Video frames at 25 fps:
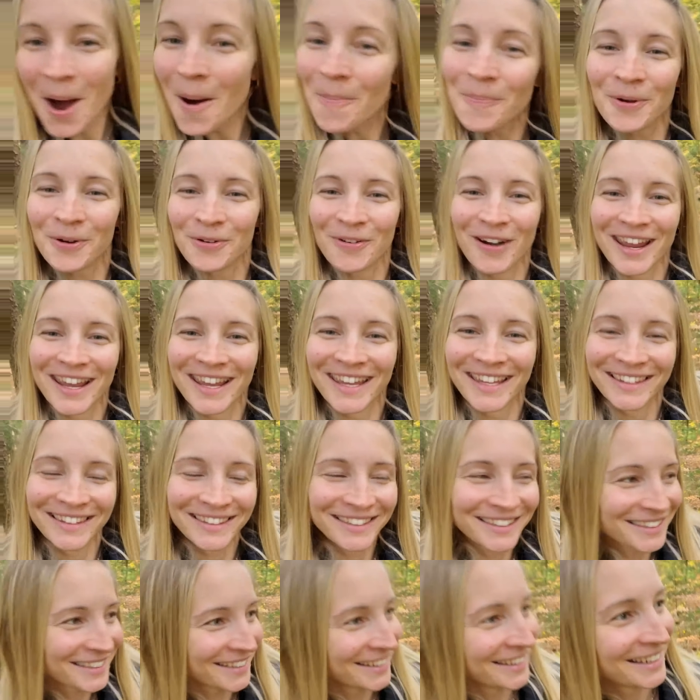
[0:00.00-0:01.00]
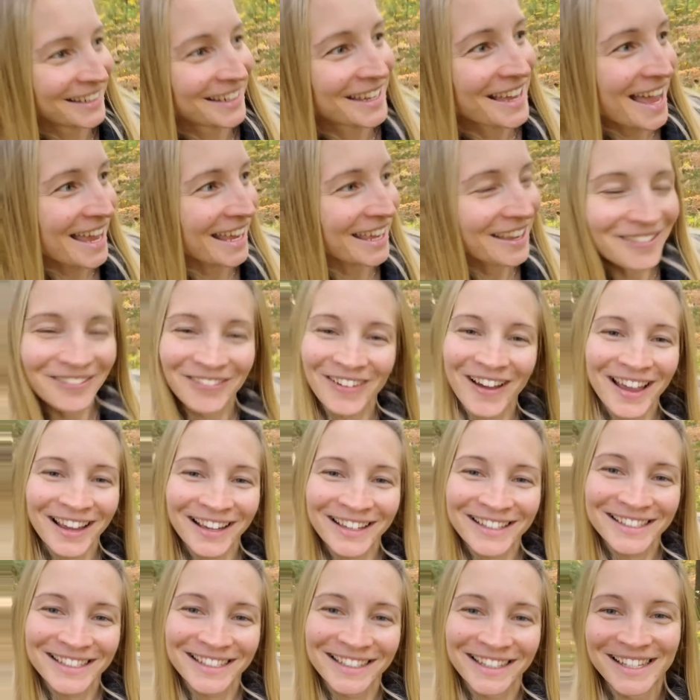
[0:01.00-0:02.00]
operate. I can
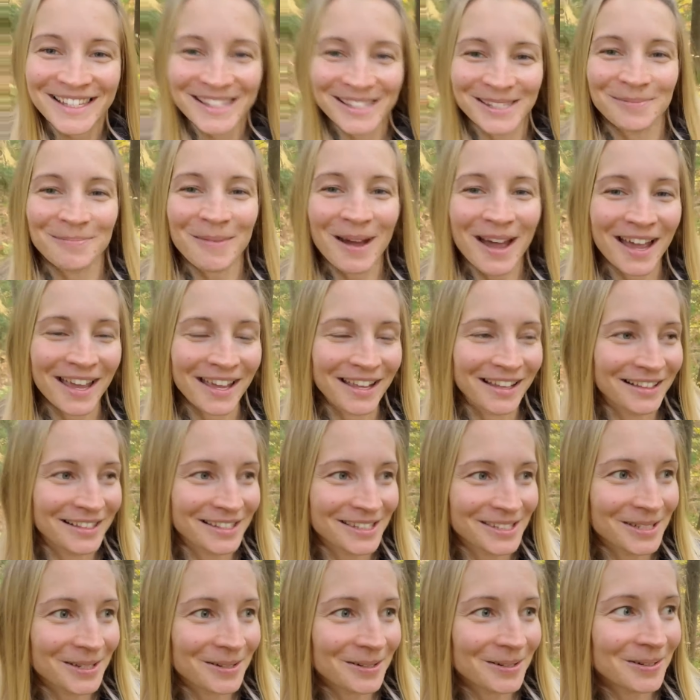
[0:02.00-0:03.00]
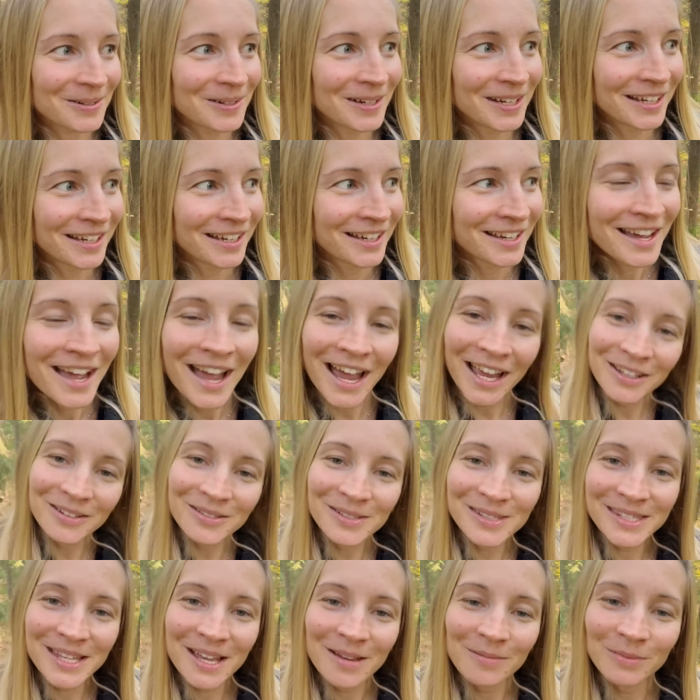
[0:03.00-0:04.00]
function and smile. So I
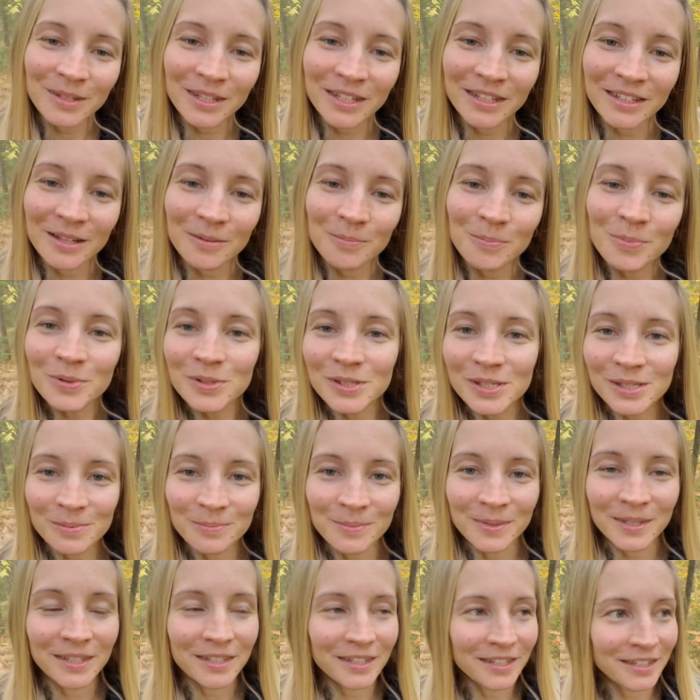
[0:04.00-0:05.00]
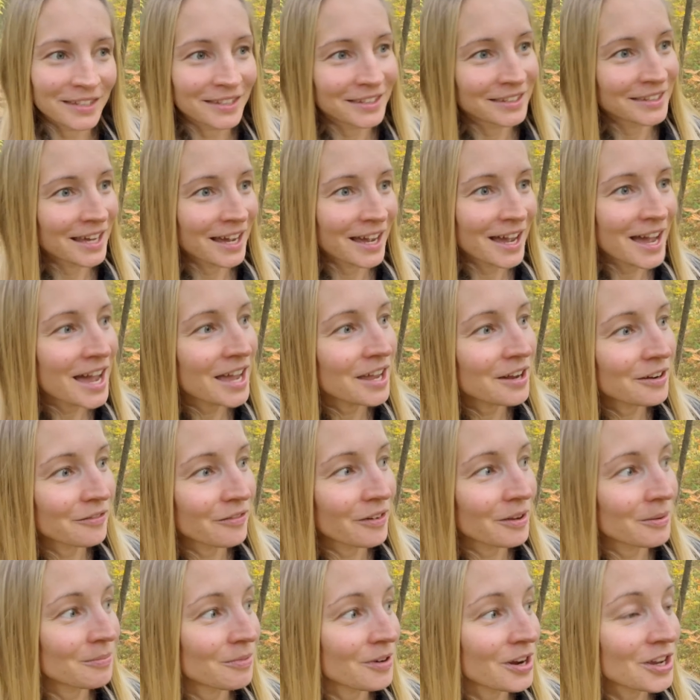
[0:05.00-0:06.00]
do something that puts me in a higher
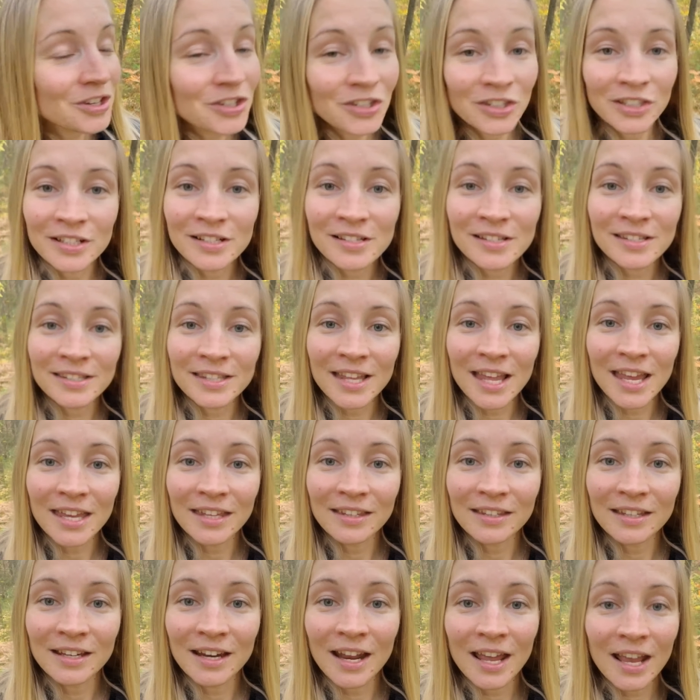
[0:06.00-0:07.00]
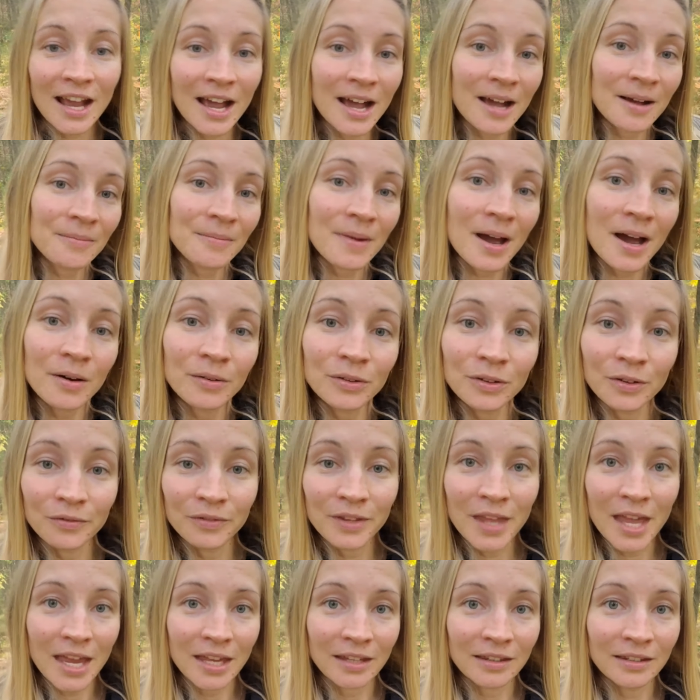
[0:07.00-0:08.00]
vibrational state and I come out
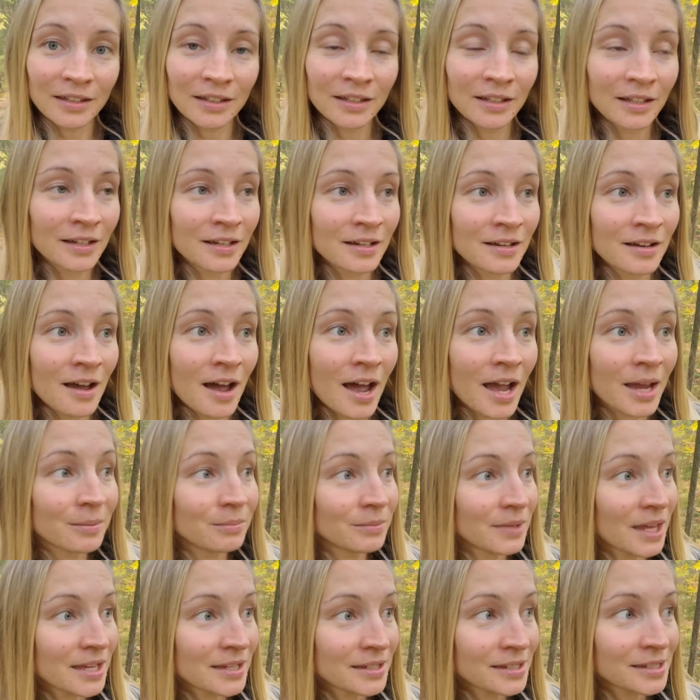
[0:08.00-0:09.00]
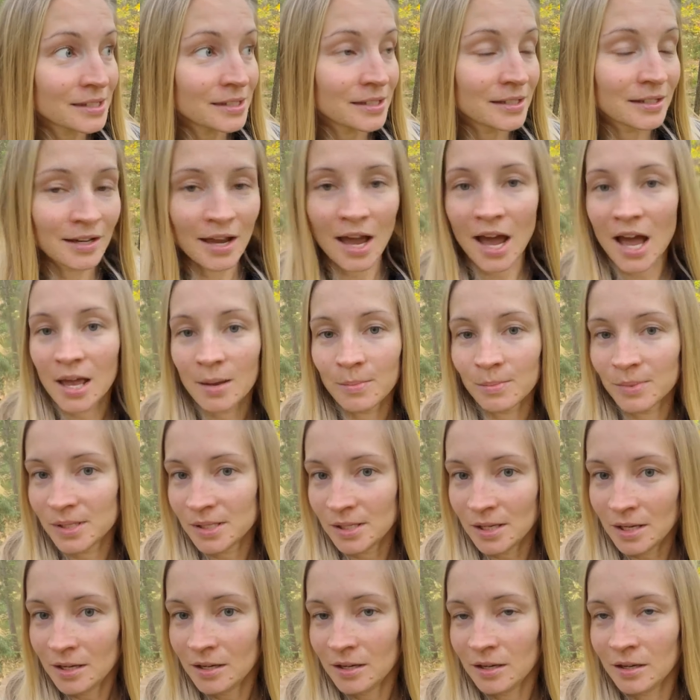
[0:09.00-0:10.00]
of that. I'm dancing, I am
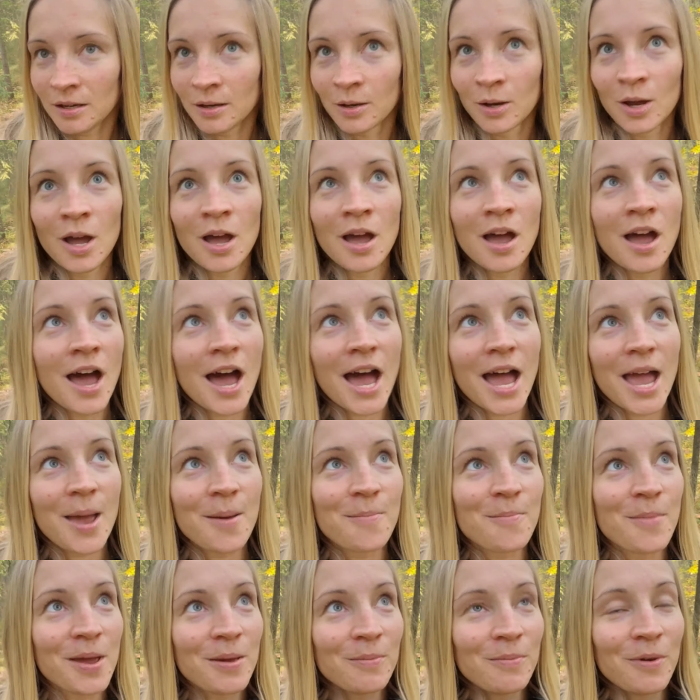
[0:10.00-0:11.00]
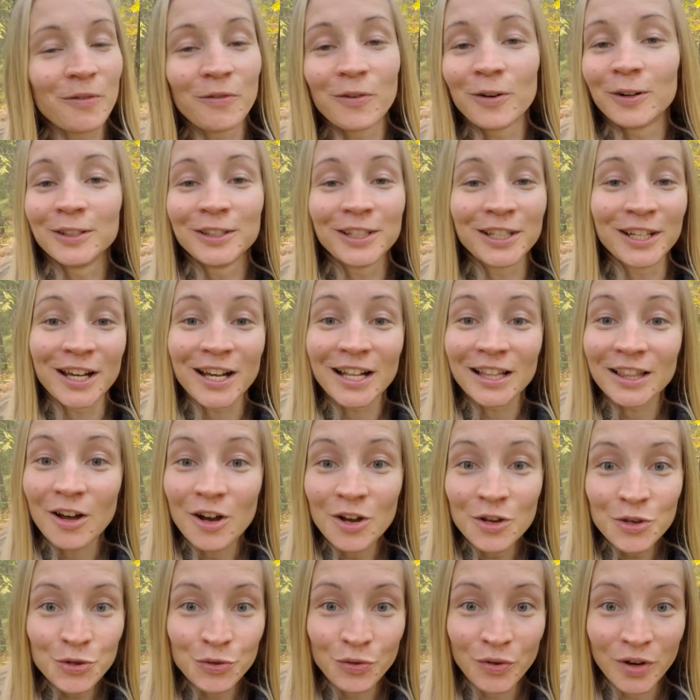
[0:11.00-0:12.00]
singing, I am maybe folding a
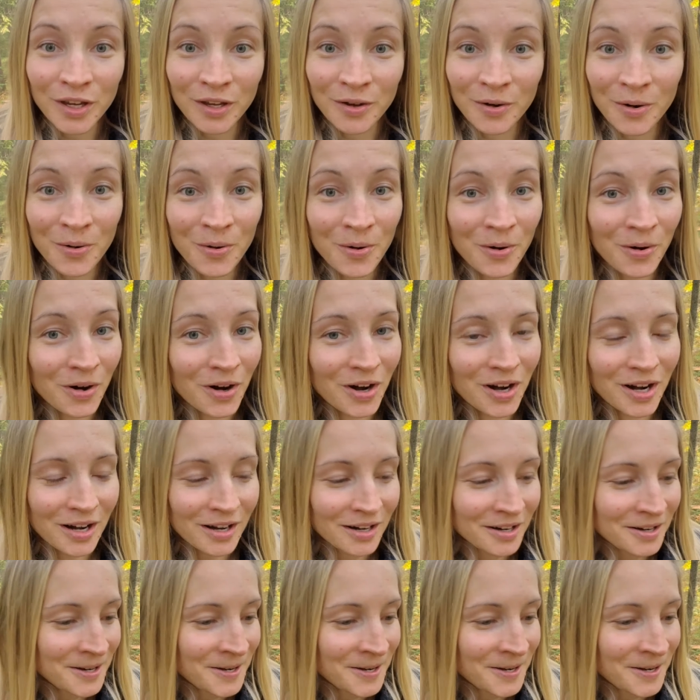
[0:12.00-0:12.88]
laundry or